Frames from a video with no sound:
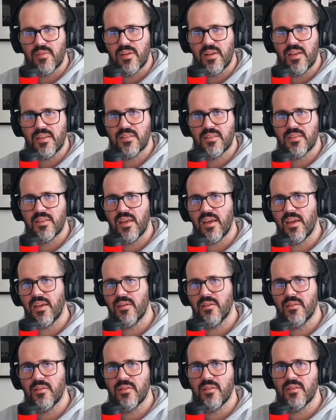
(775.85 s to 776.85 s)
a nice day.
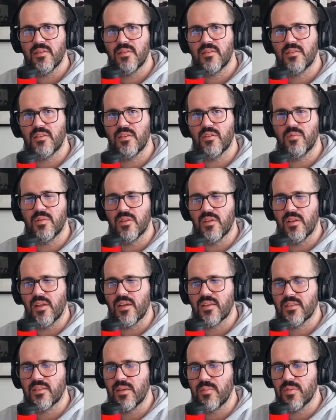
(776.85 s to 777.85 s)
See you in the
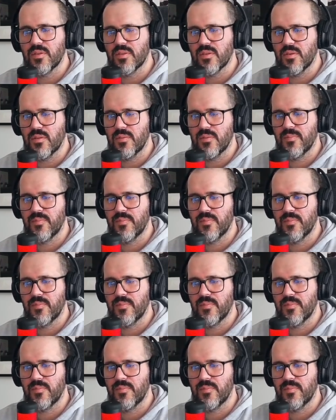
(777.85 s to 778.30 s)
next episode.